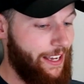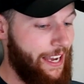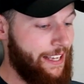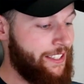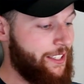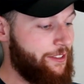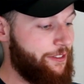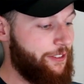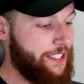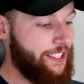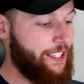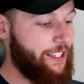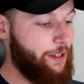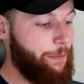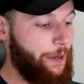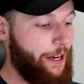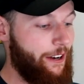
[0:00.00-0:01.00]
as his
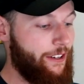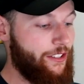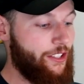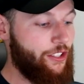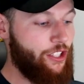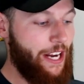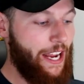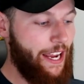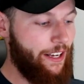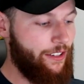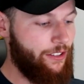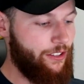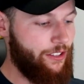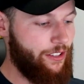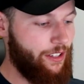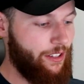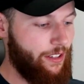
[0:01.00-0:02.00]
physical appearance
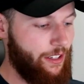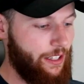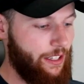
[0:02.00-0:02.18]
changed